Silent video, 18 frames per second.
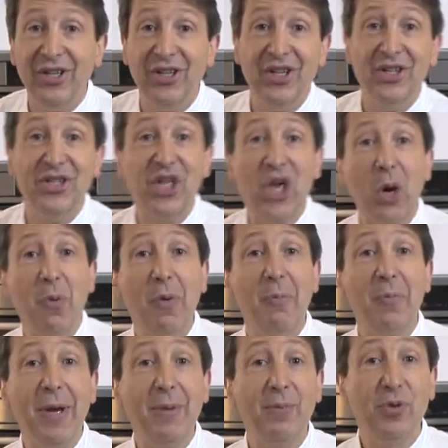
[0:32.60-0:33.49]
years ago
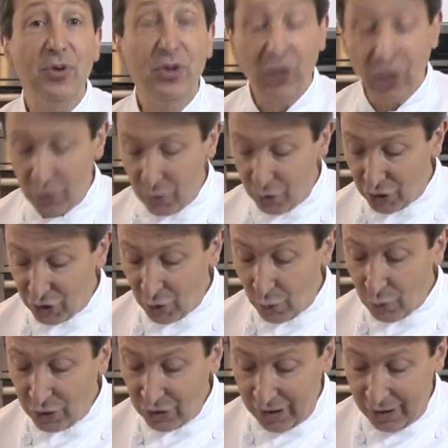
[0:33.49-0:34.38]
when people used to do a
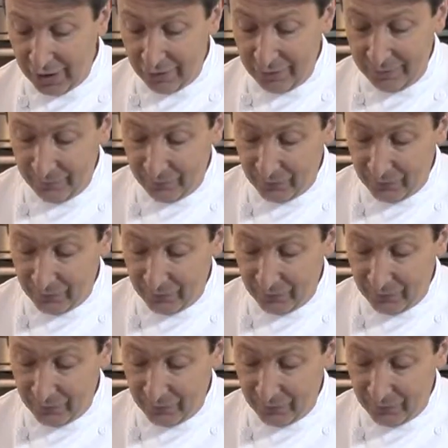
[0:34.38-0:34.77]
sauce at home.